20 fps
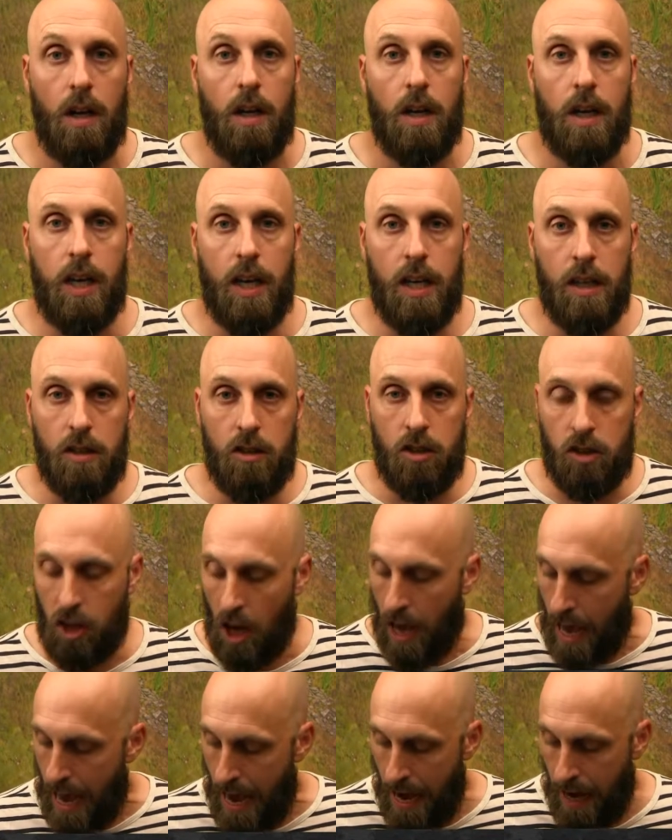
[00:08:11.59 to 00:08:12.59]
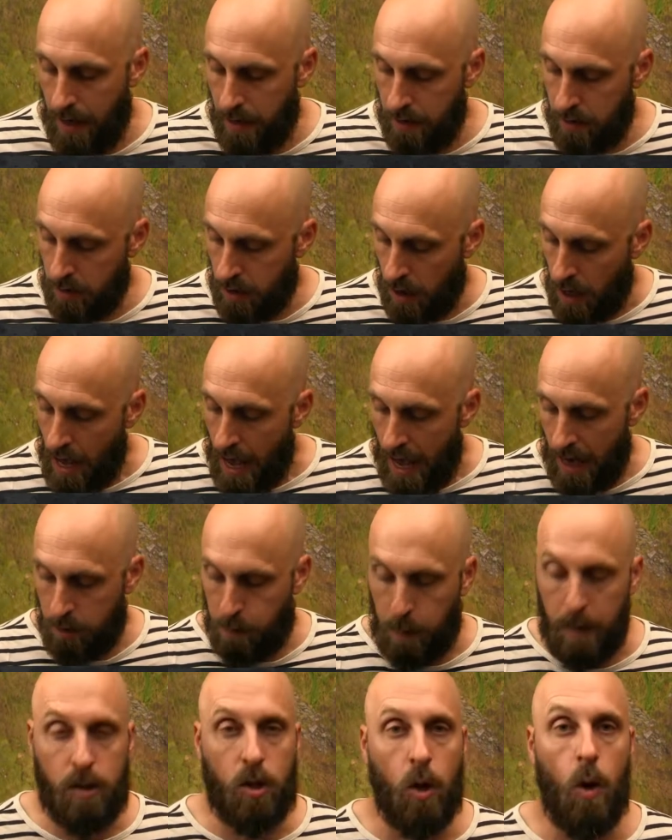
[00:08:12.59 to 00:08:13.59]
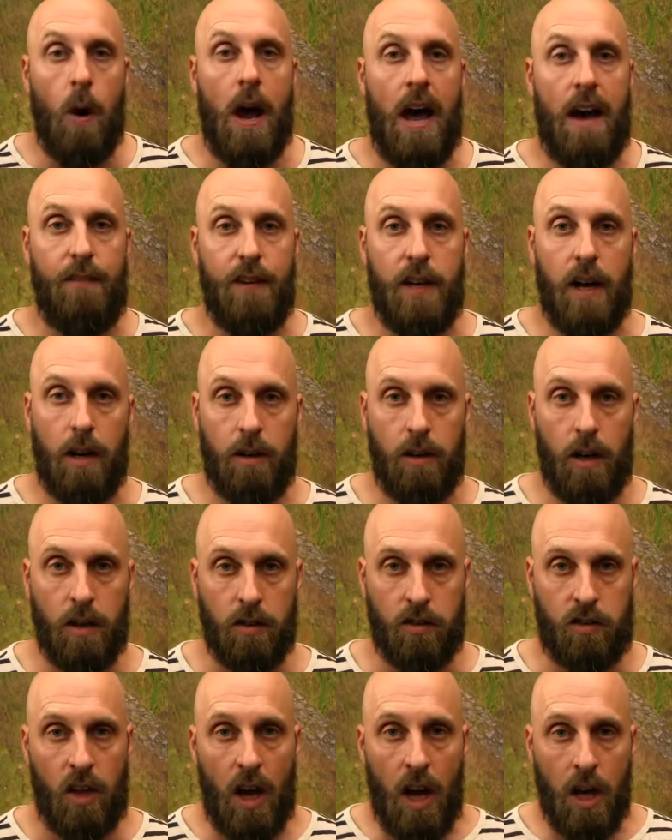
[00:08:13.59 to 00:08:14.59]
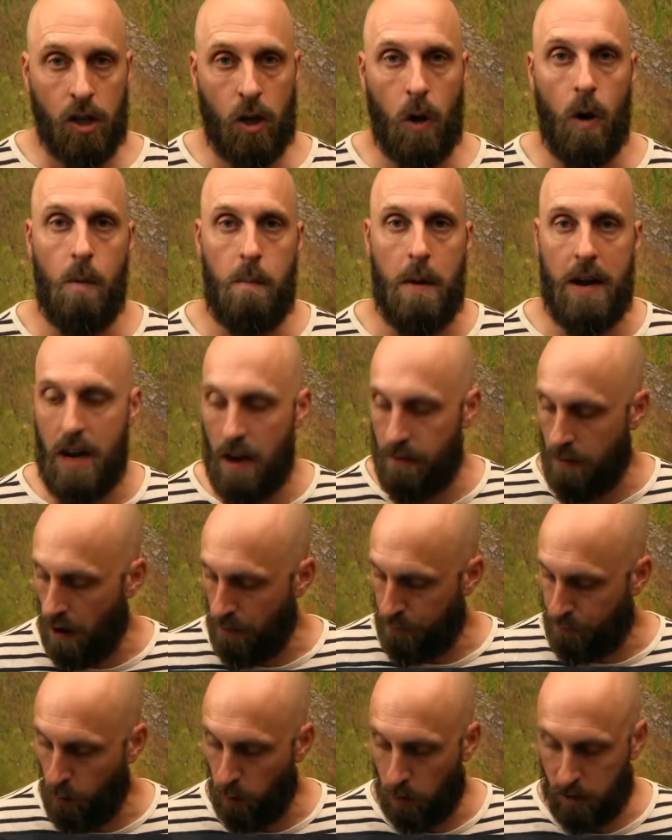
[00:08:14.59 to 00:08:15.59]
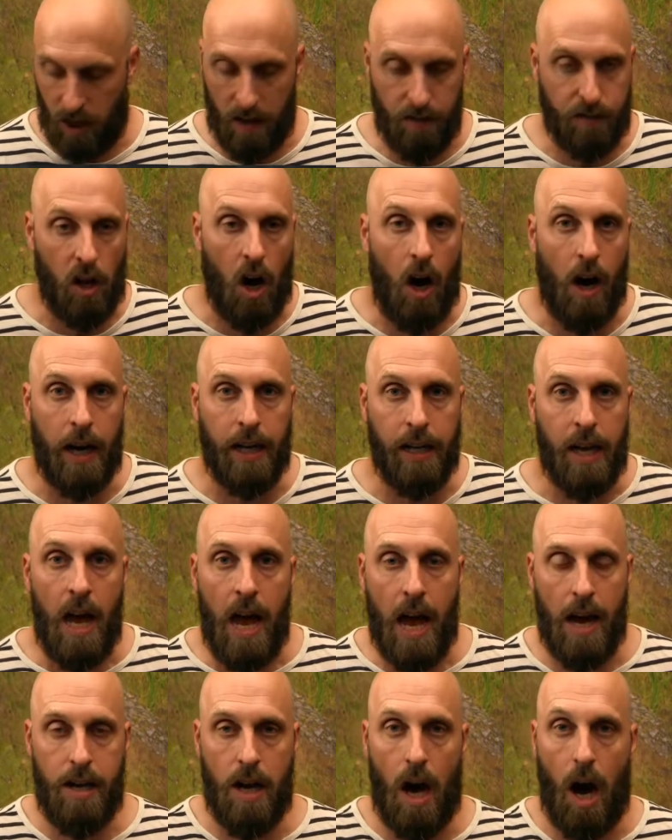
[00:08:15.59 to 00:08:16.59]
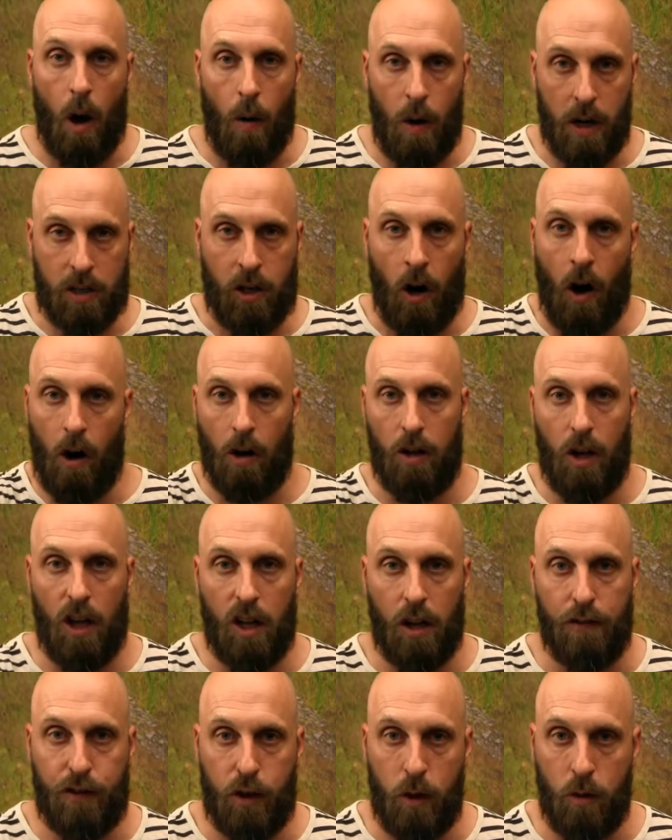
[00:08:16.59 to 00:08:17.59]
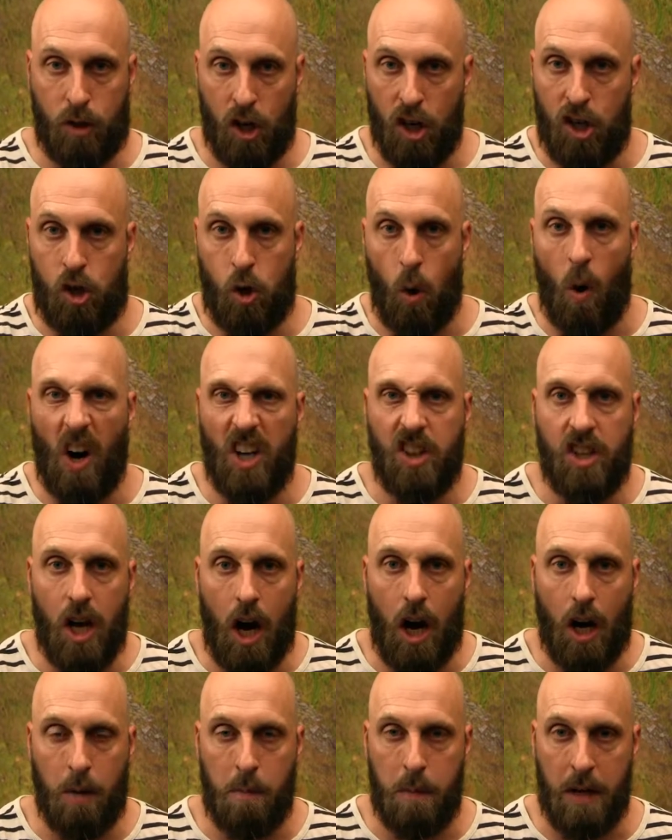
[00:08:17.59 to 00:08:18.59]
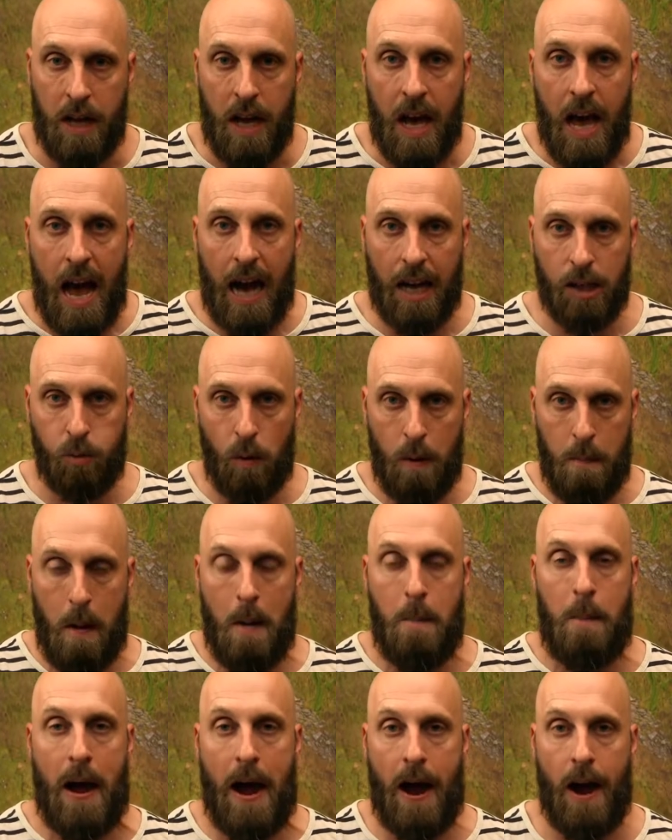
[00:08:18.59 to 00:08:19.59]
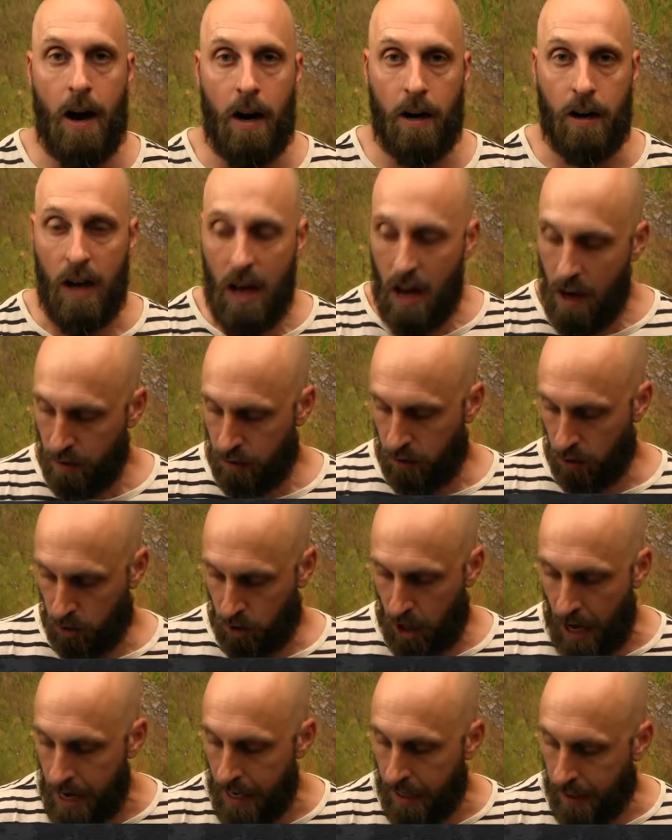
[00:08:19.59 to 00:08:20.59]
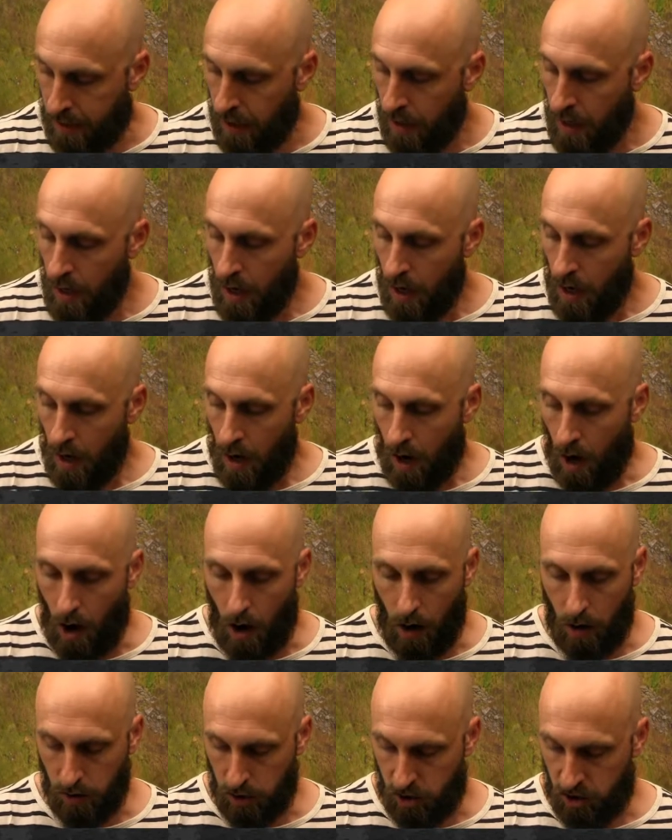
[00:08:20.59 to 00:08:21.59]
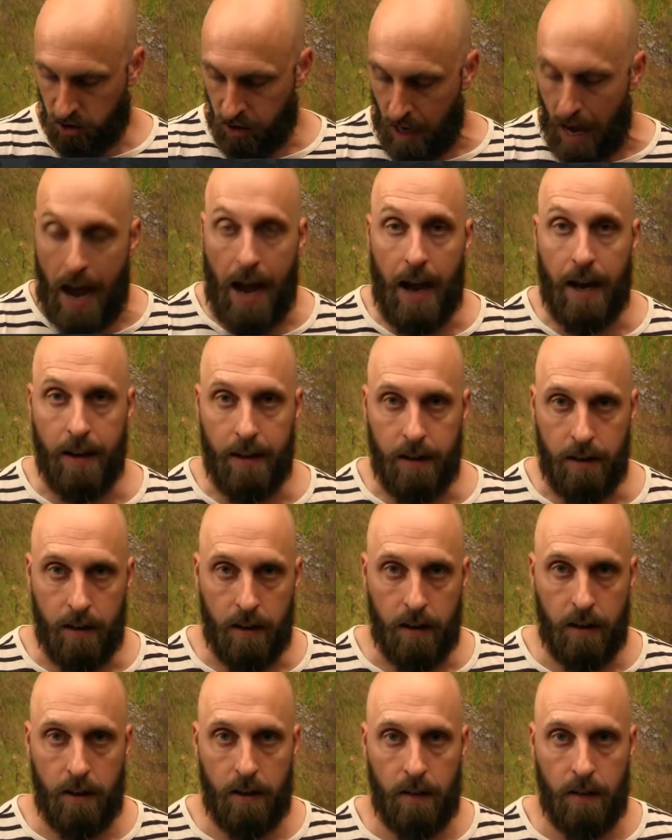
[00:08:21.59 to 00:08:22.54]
His hand has been too heavy on us. Too many of our folks have died. And now I call all of you to join the army as we prepare to take our stand."